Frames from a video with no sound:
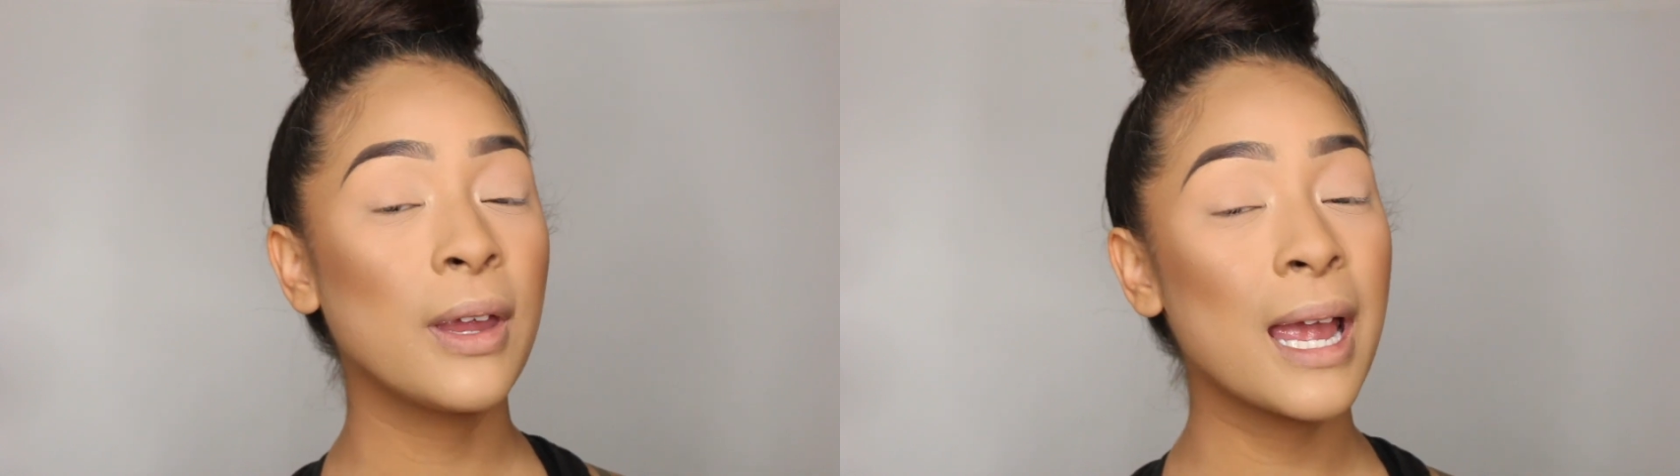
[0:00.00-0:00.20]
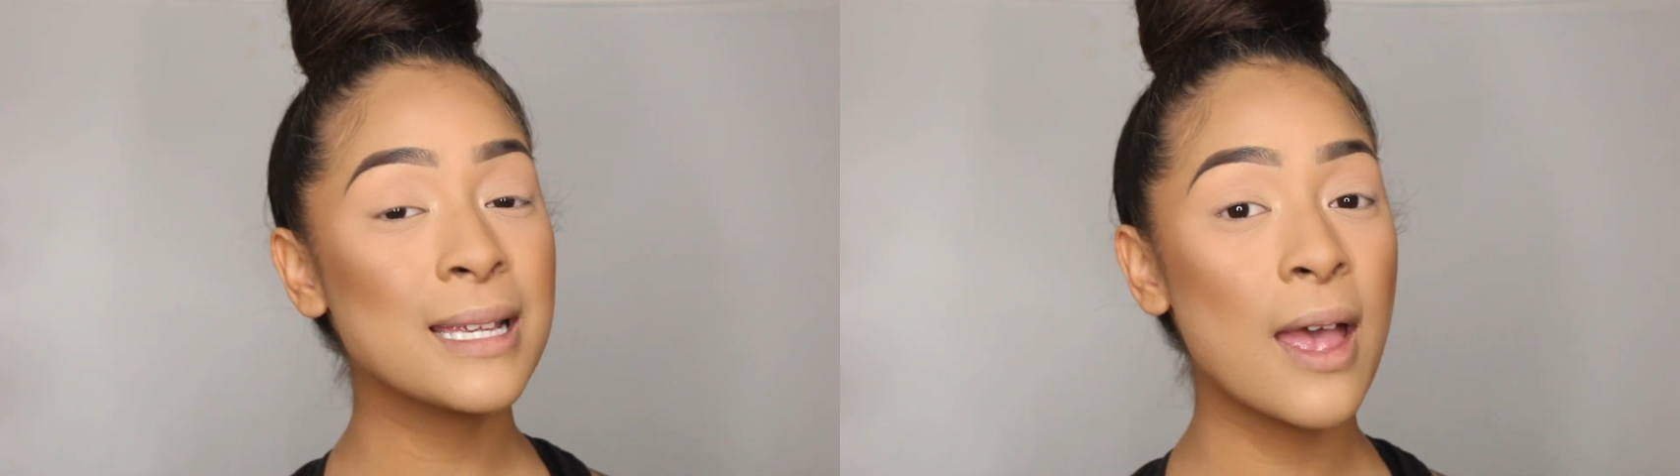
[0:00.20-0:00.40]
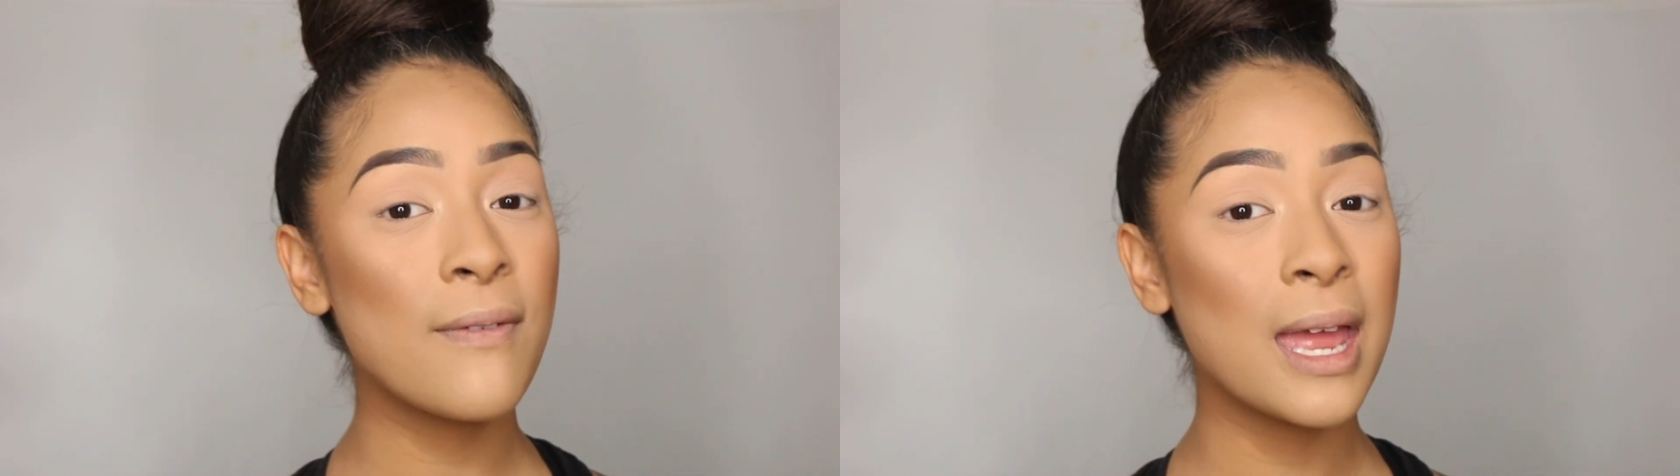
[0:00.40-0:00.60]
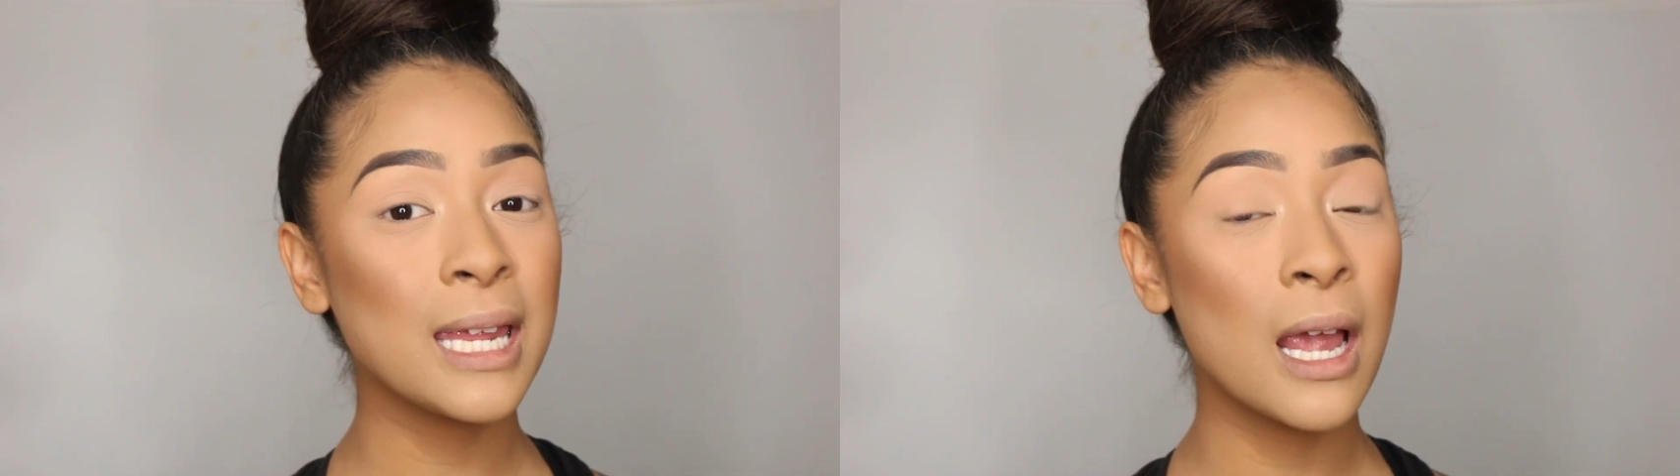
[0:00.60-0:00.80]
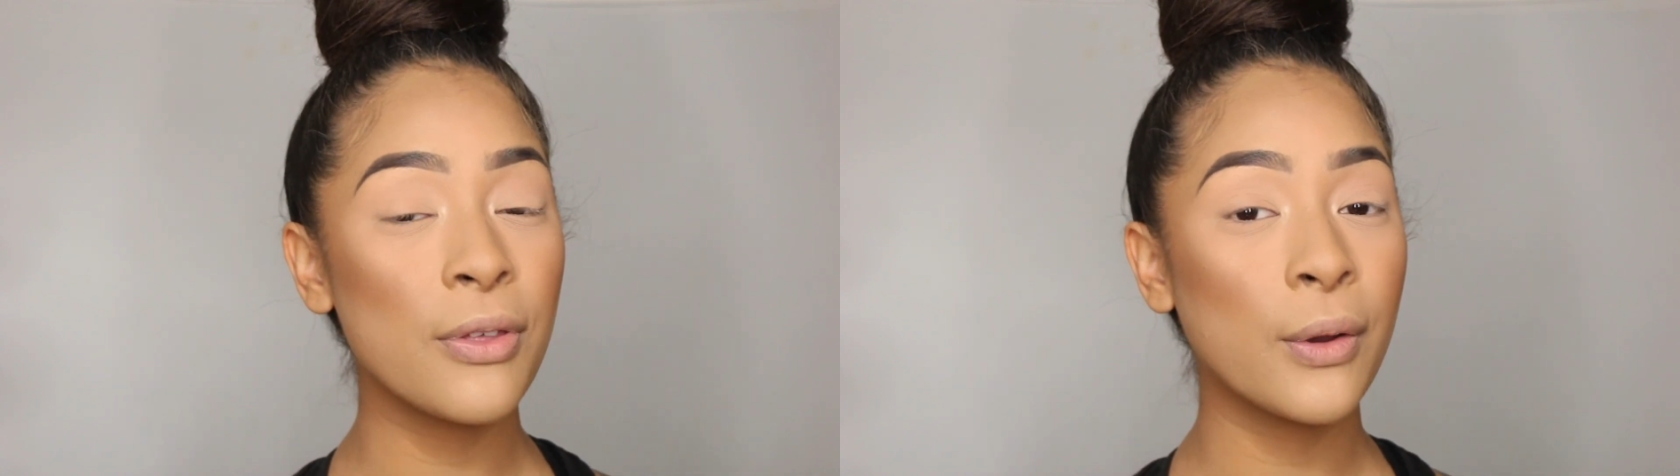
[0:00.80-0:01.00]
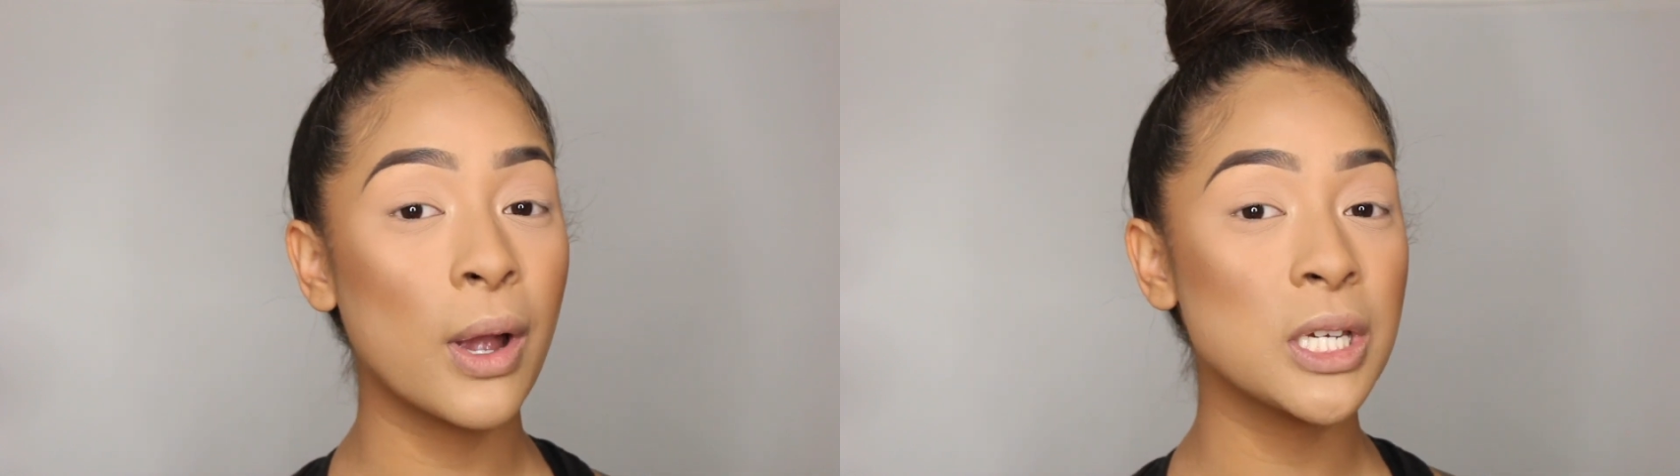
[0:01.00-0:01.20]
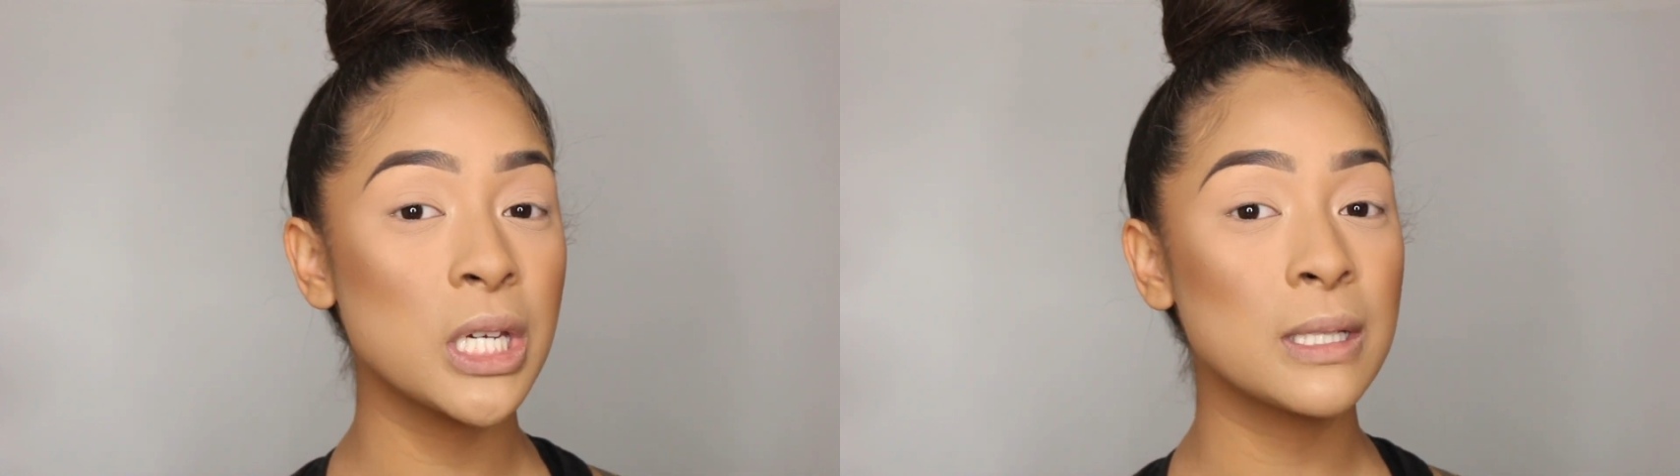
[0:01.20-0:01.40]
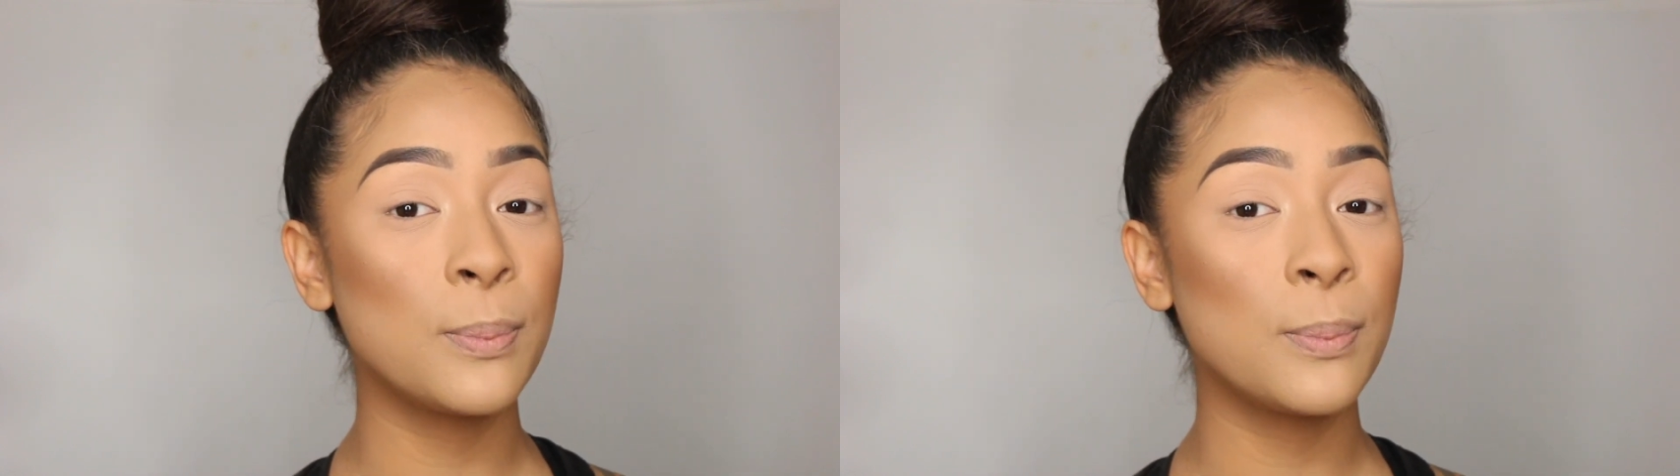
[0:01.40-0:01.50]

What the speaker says: you guys have any other questions,